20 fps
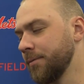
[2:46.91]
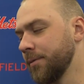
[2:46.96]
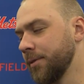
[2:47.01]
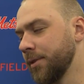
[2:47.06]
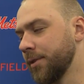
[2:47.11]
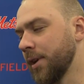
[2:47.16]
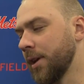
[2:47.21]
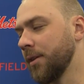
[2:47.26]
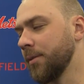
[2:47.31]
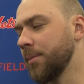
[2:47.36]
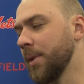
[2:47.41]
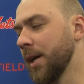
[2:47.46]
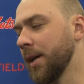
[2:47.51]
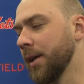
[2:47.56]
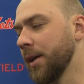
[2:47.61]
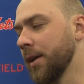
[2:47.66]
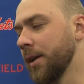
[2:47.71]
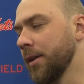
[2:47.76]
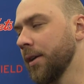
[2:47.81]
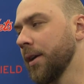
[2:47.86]
settled
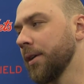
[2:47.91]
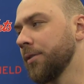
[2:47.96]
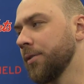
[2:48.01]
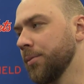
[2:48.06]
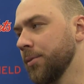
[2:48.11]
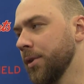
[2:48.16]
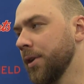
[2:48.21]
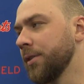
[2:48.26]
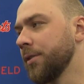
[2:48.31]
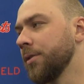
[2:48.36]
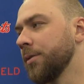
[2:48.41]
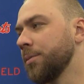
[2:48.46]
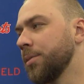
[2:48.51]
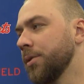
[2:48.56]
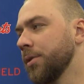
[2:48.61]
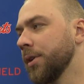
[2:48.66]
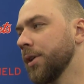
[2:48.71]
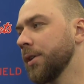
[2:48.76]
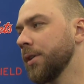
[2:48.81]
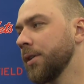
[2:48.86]
back in, got some run
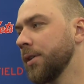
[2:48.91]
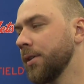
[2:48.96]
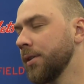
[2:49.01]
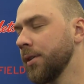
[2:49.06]
support,